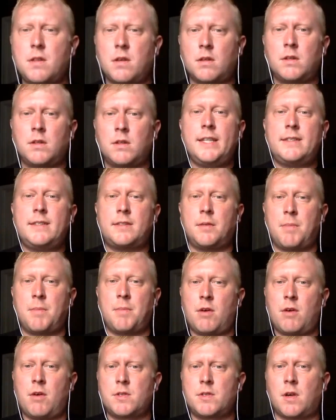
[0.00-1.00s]
least
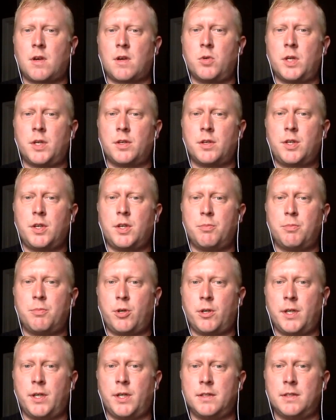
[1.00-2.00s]
amount someone could
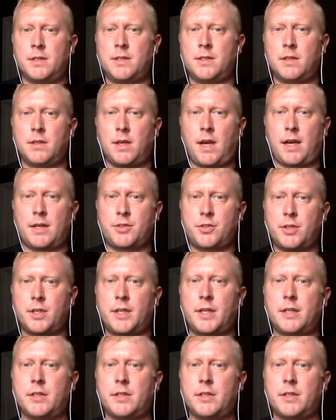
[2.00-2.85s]
put in to actually get a